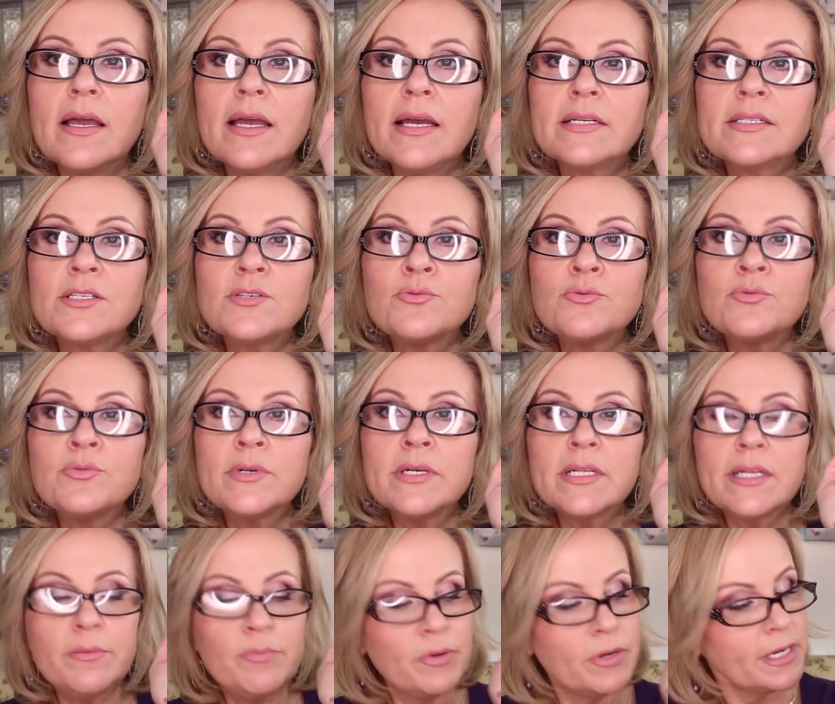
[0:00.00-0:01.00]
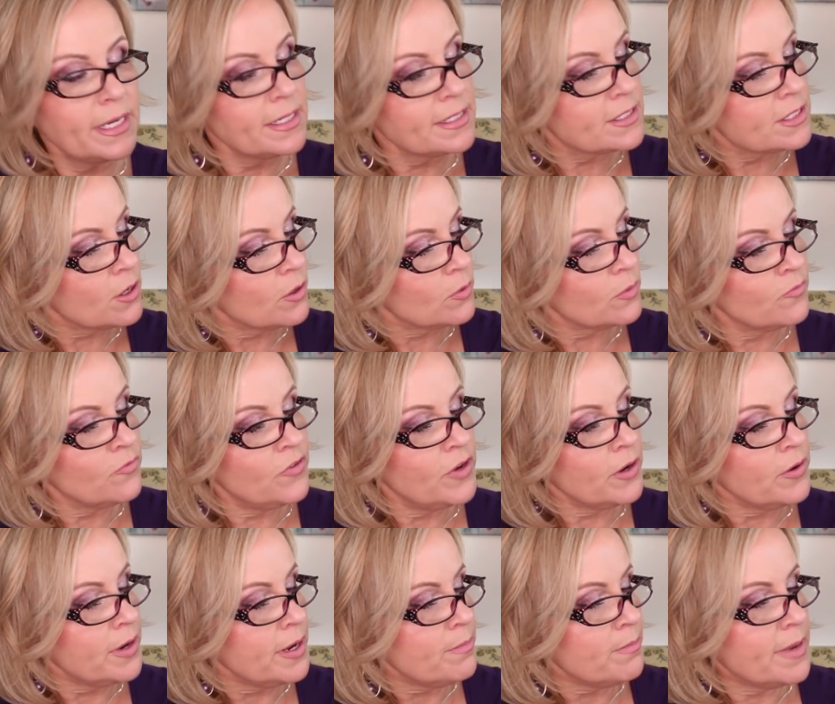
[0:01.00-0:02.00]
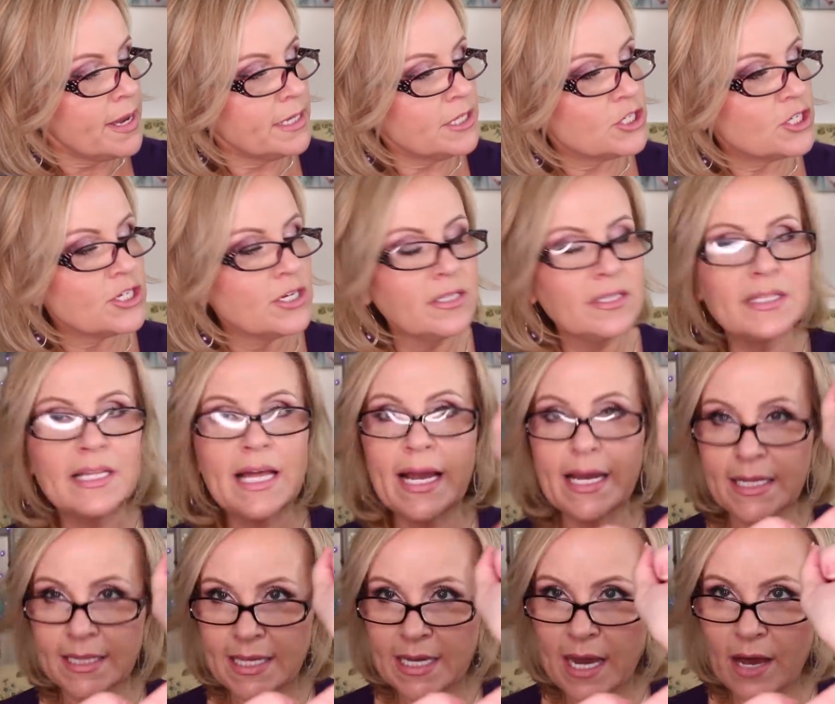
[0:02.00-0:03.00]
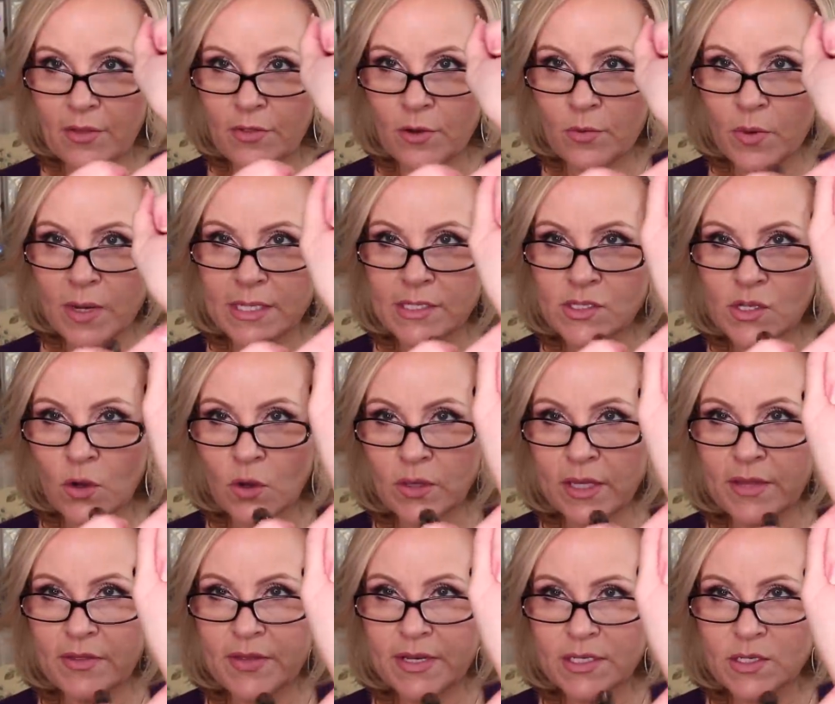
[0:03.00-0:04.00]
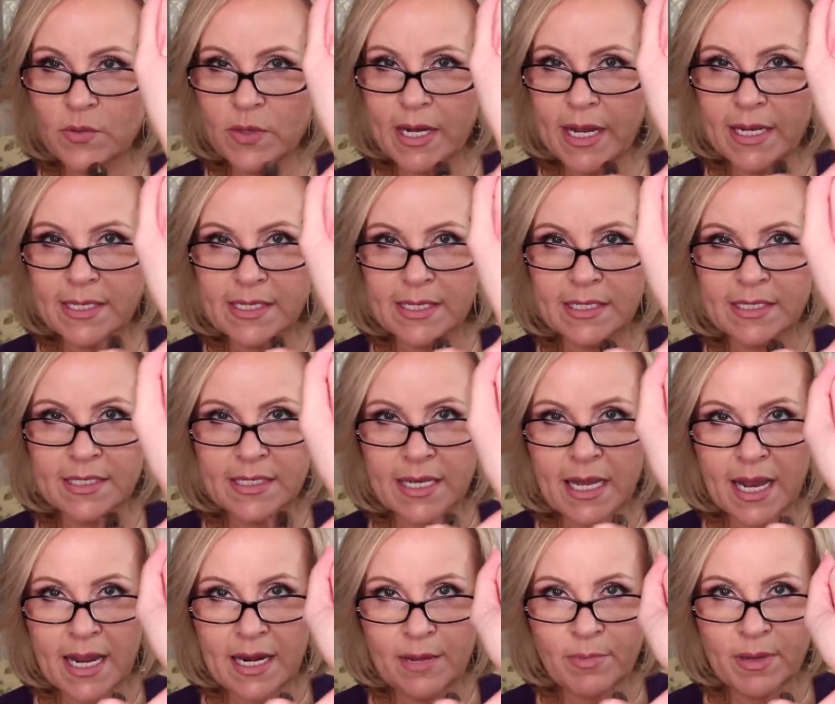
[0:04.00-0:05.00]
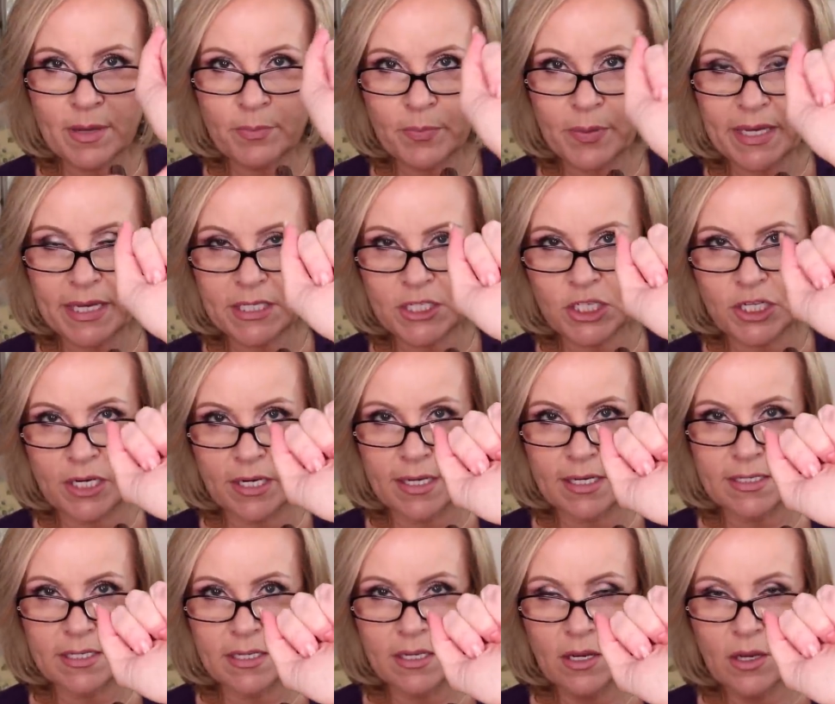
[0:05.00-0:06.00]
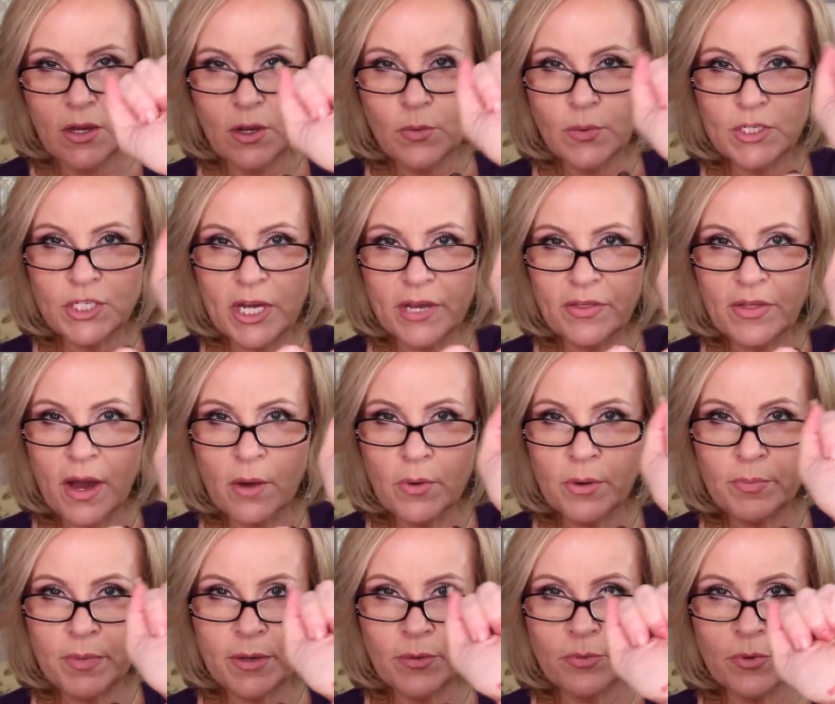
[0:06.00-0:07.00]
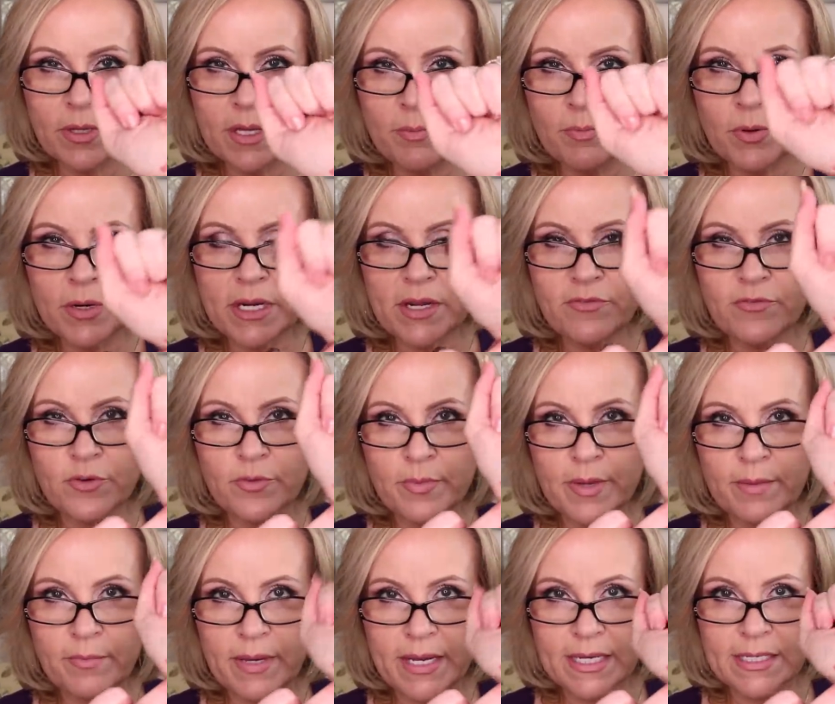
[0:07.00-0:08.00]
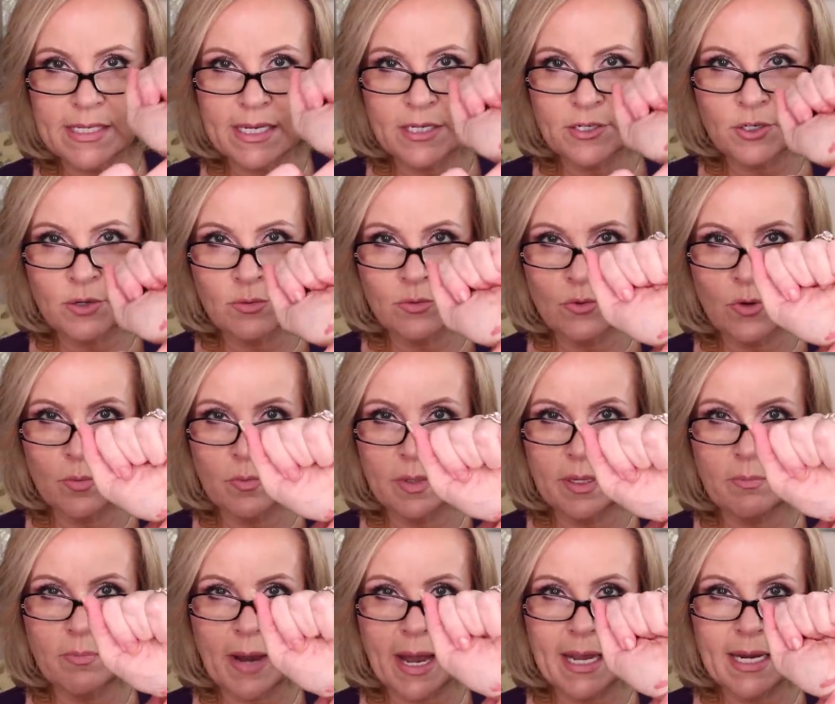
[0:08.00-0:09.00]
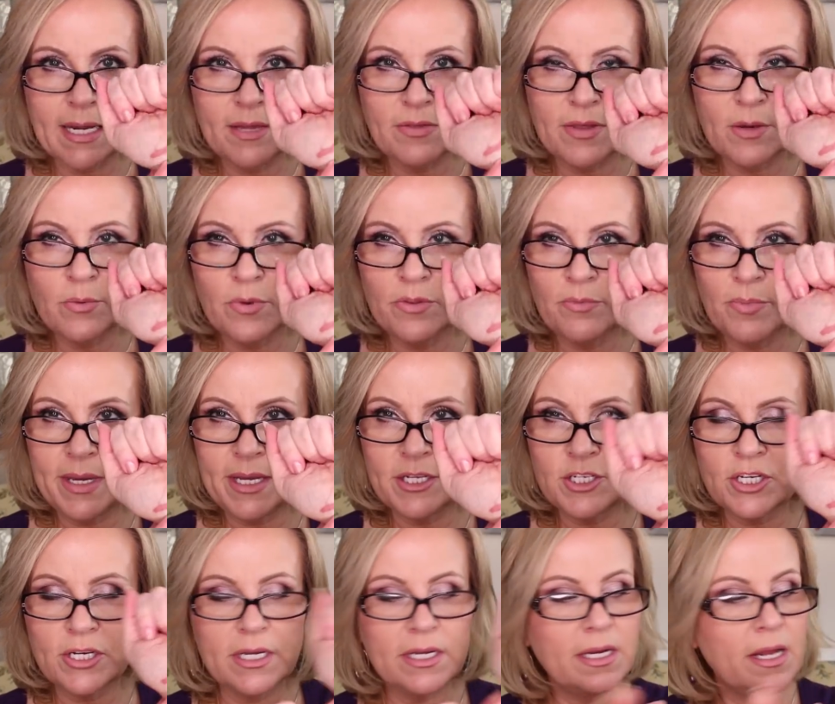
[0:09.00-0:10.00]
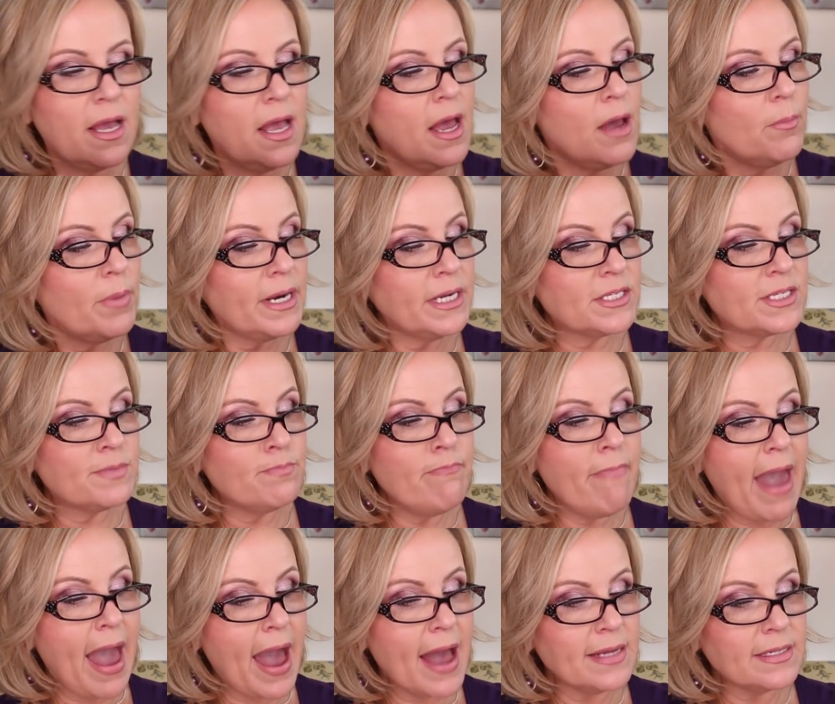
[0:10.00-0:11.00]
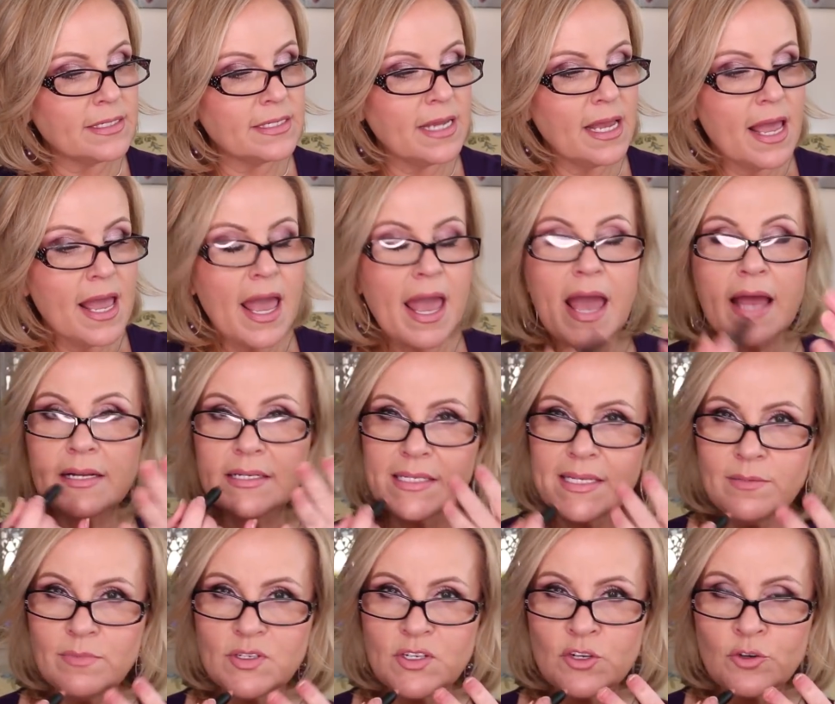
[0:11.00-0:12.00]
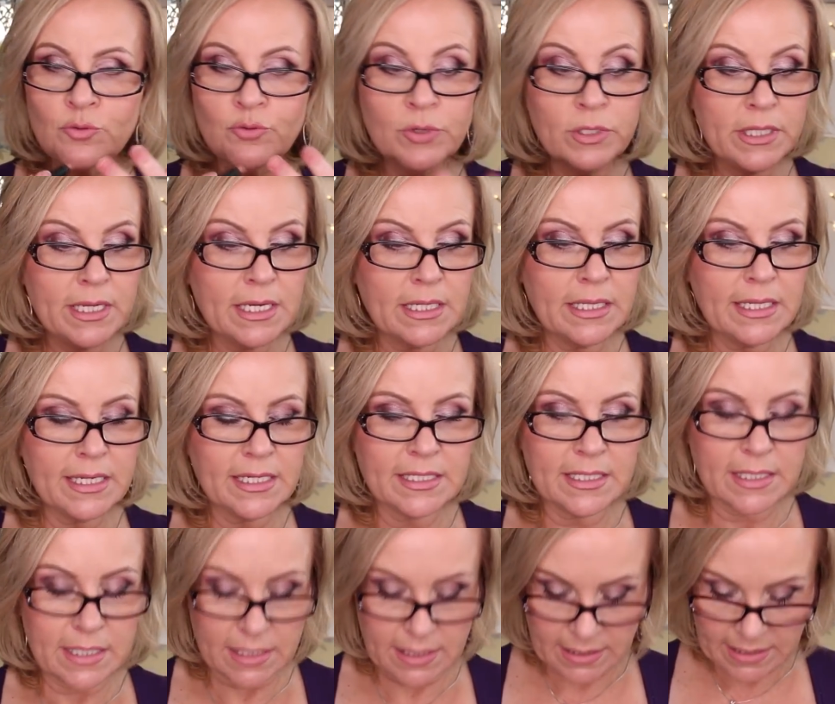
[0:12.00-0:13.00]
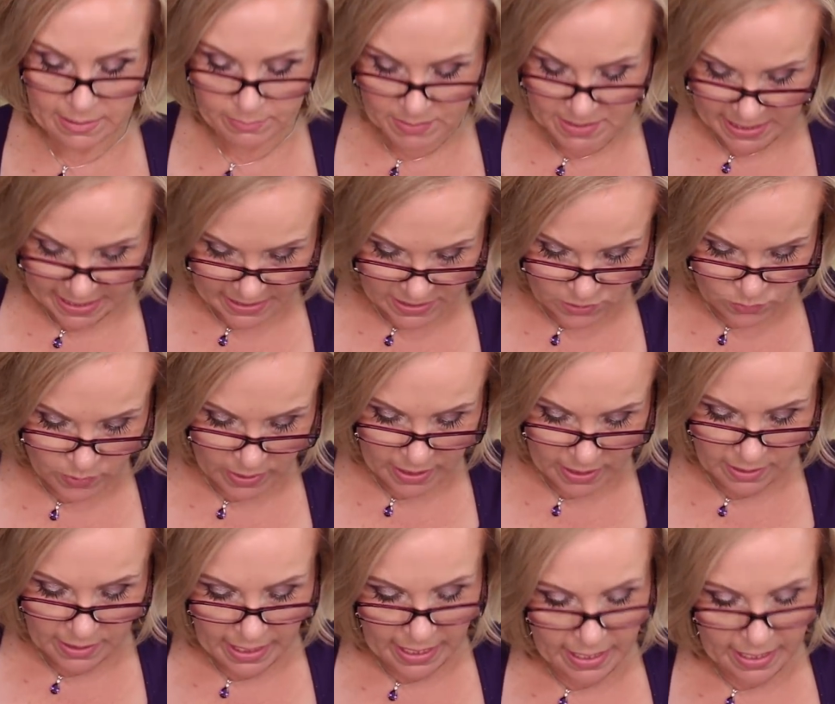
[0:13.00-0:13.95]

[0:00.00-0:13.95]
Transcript: It's really pretty. So very much like the other ones, only this one has a tiny bit of peach in it, which I thought would be really pretty for me because I don't normally buy anything with peach in it, but it's matte and it seems to really cling to the lips as well.